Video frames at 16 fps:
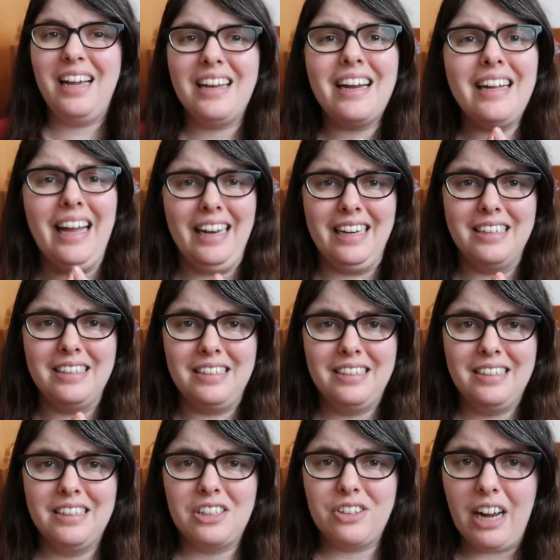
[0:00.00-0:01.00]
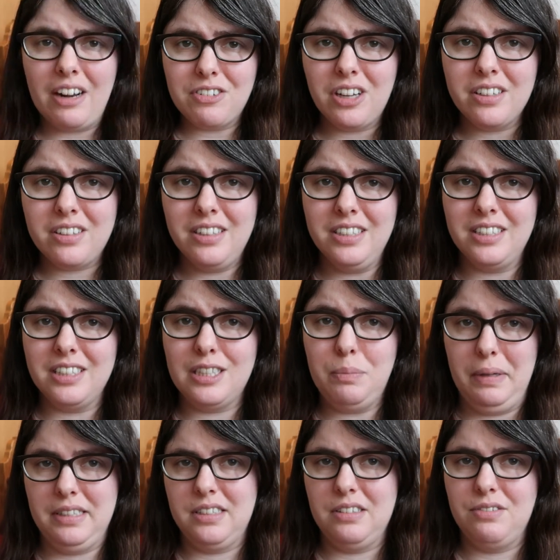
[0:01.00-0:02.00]
And I get it. Craft chocolate is
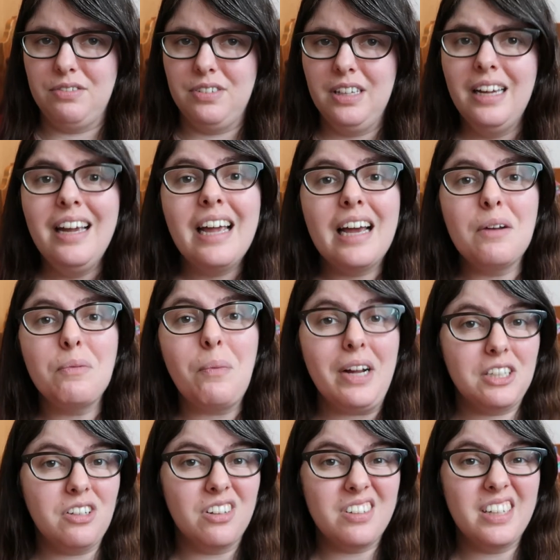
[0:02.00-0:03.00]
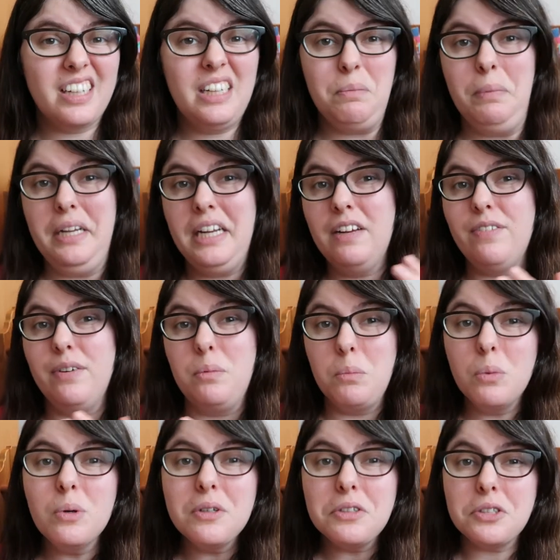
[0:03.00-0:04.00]
expensive. And white chocolate can be
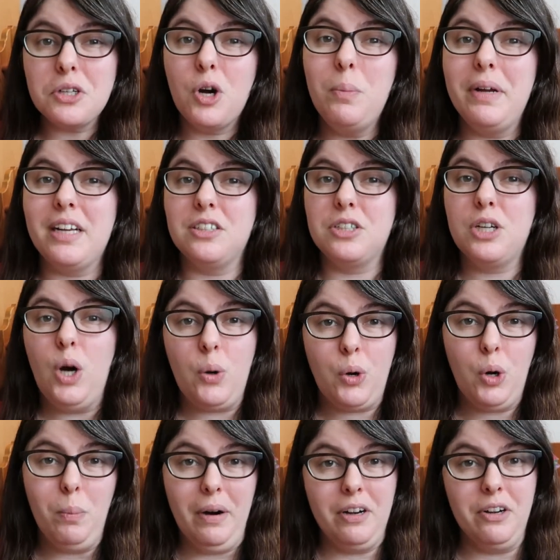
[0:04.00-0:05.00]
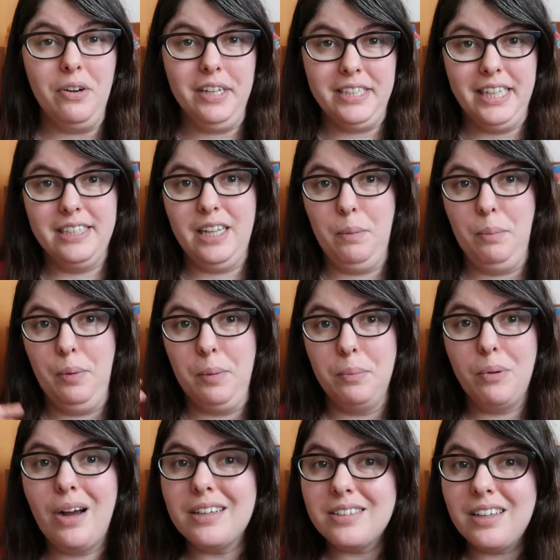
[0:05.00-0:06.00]
even more so because cocoa butter is a
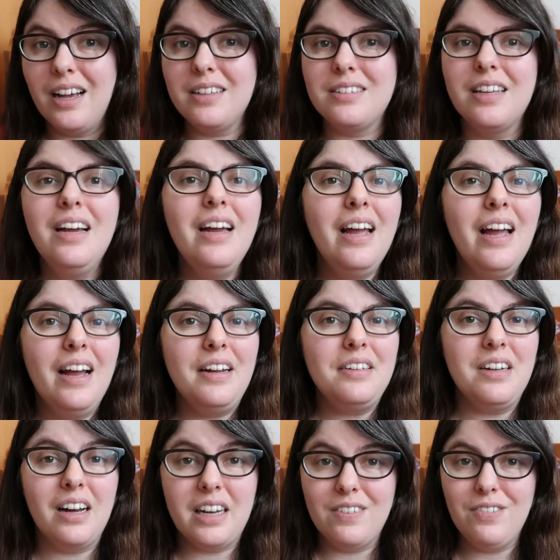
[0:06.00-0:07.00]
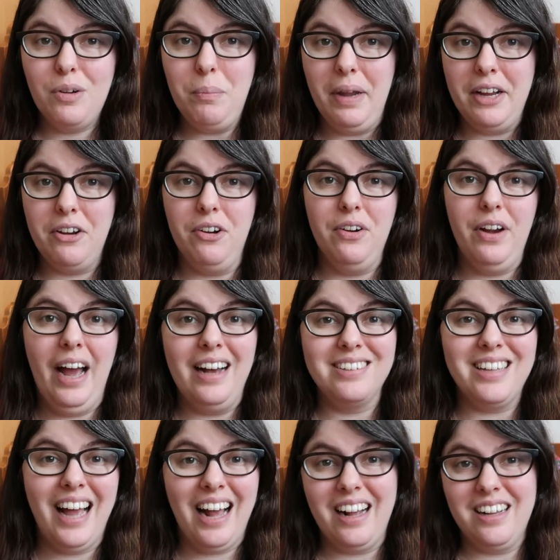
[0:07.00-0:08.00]
separate process and not every maker
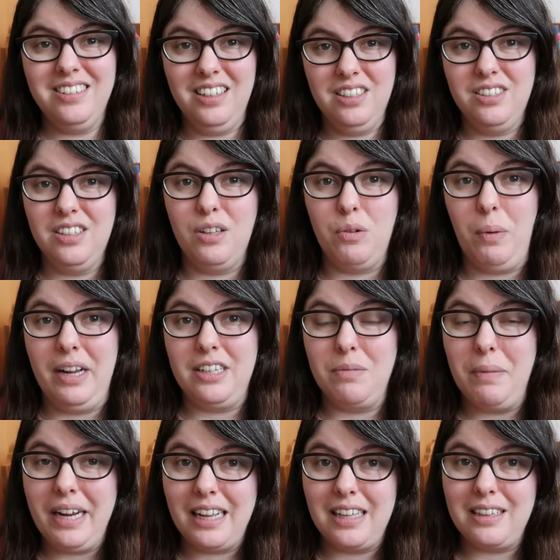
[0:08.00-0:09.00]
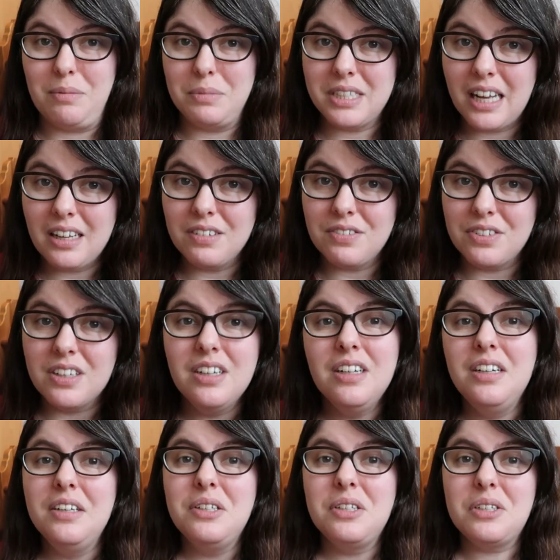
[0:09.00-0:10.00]
has access to the way to make it themselves,
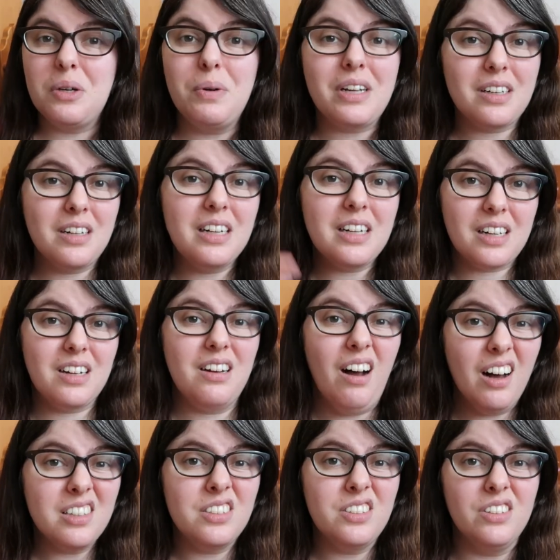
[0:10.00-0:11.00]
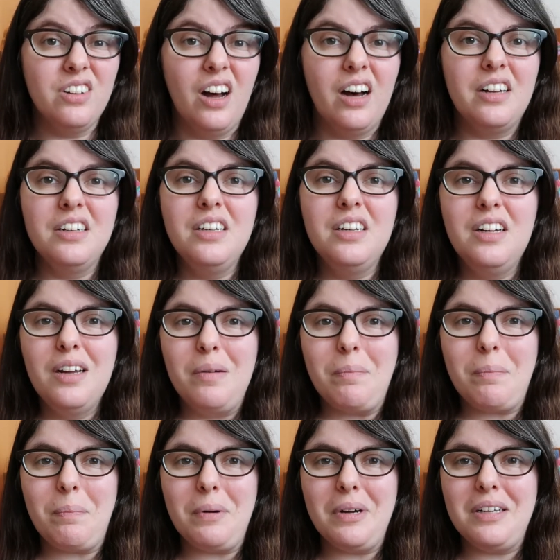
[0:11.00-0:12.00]
so it, it can cost a lot.
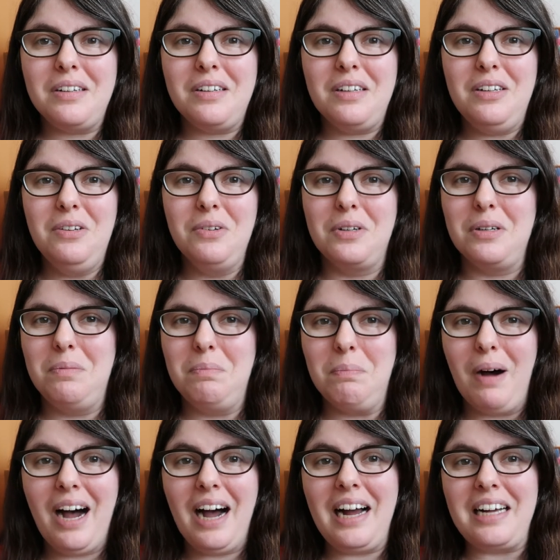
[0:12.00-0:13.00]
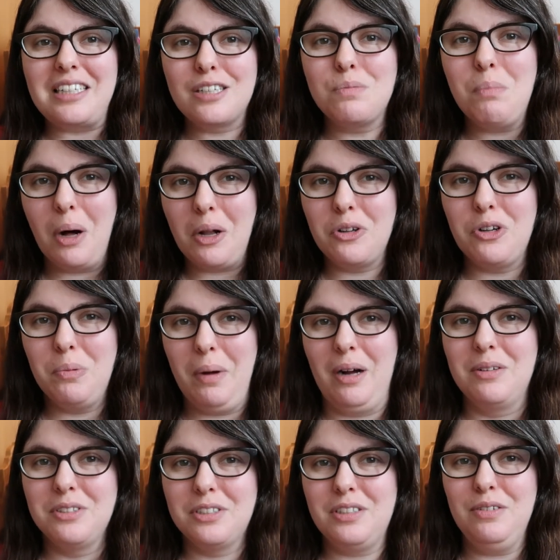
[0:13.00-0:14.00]
But you could buy smaller
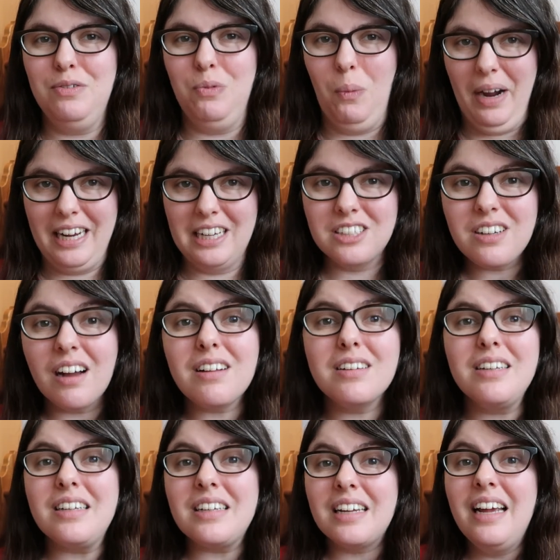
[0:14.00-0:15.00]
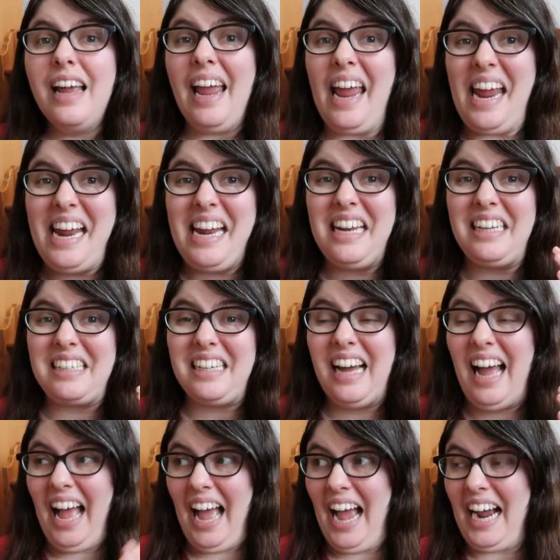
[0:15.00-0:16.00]
amounts of white chocolate and
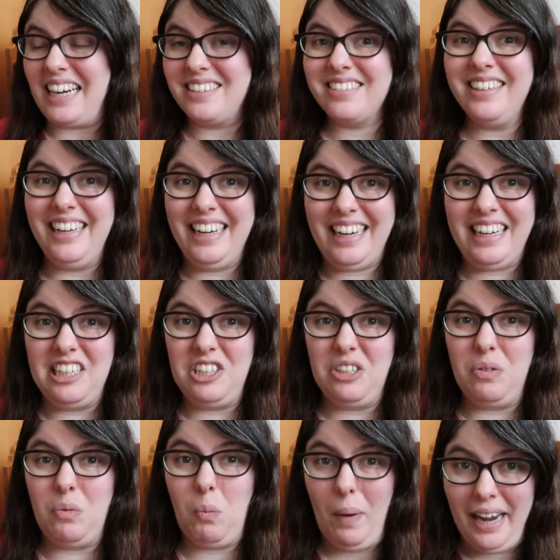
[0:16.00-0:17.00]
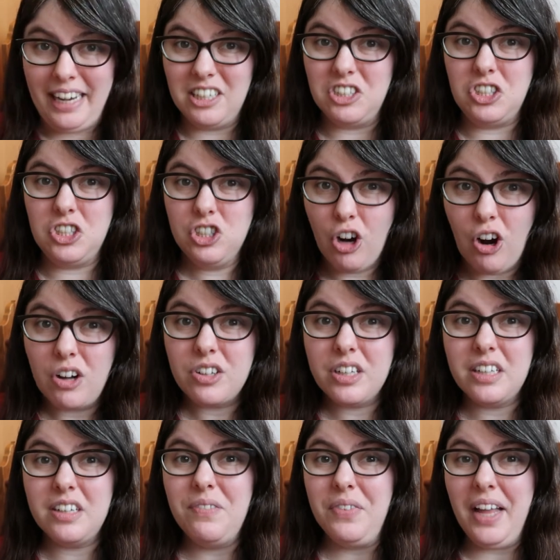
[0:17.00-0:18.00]
actually eat white
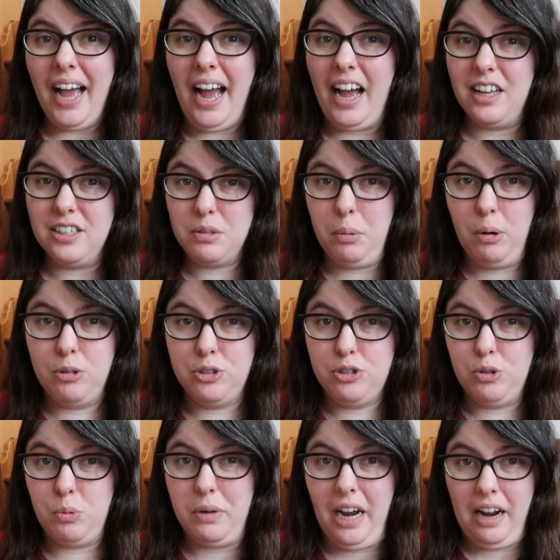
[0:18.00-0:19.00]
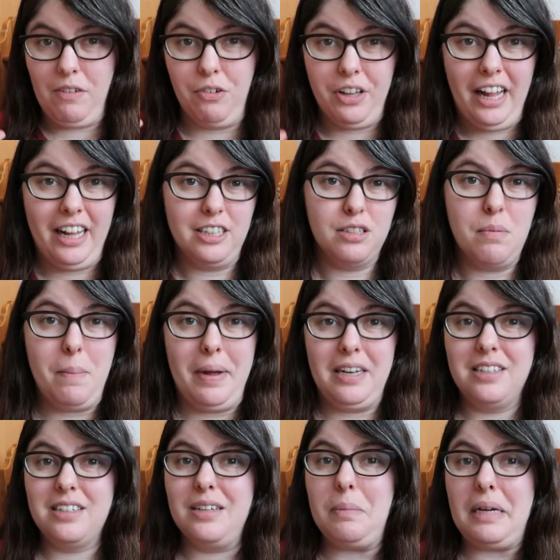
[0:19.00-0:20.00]
chocolate as opposed to whatever that's
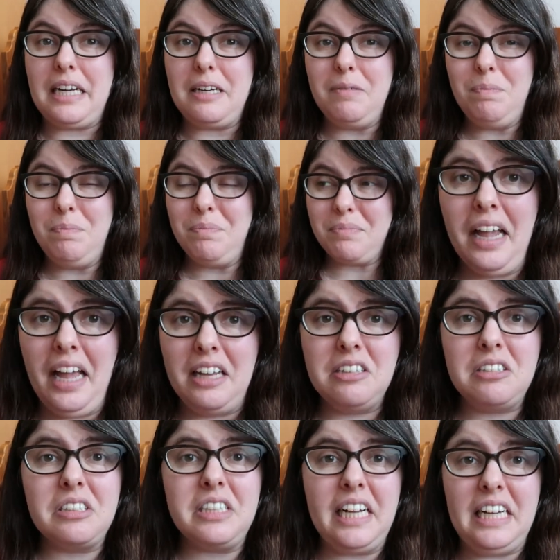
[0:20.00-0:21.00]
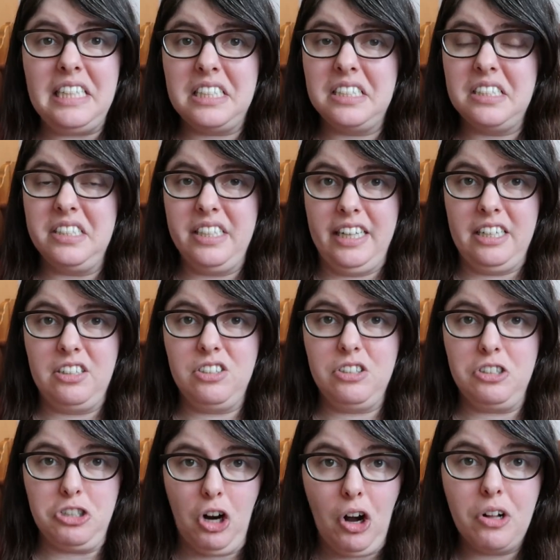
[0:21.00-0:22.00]
meant to be. And it'll taste like
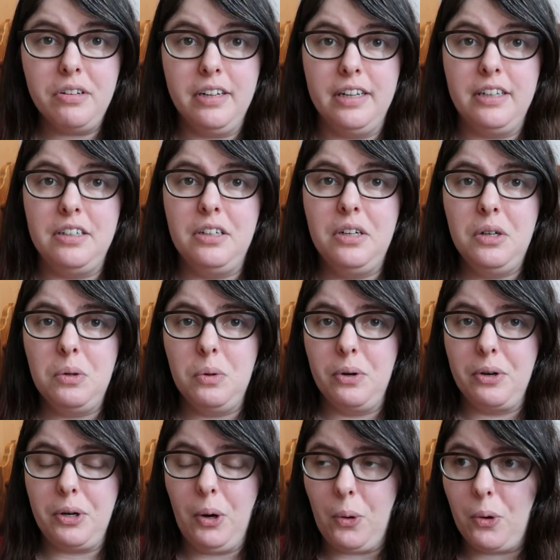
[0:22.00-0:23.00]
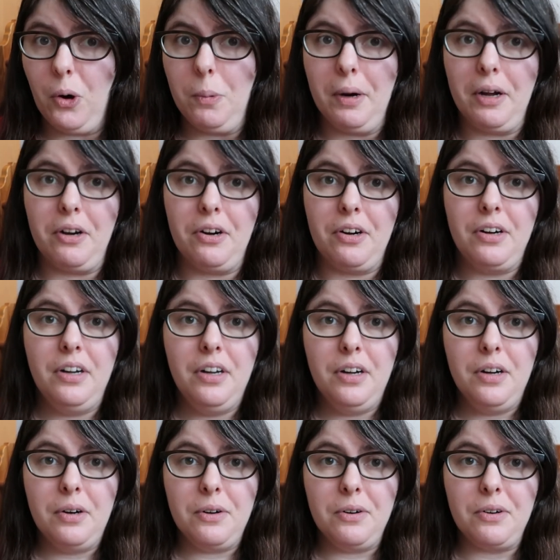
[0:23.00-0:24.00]
chocolate or cocoa butter
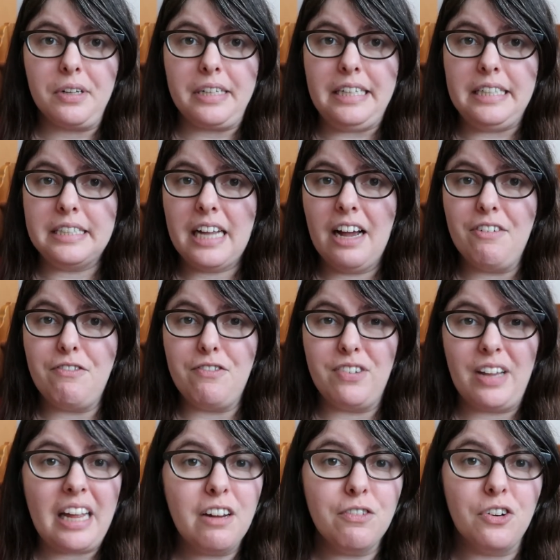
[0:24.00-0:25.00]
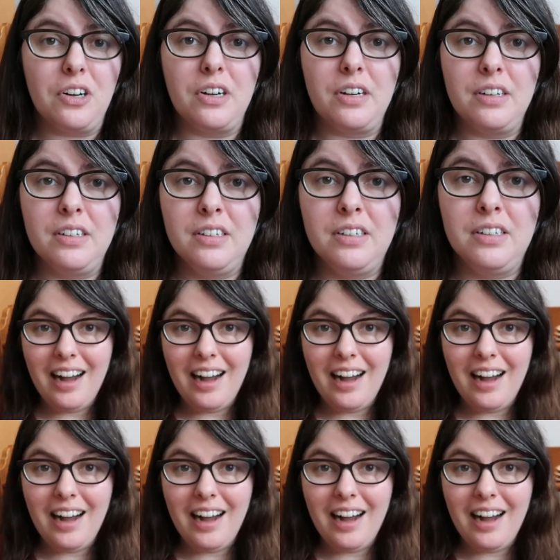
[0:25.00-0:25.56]
or at least have flavor.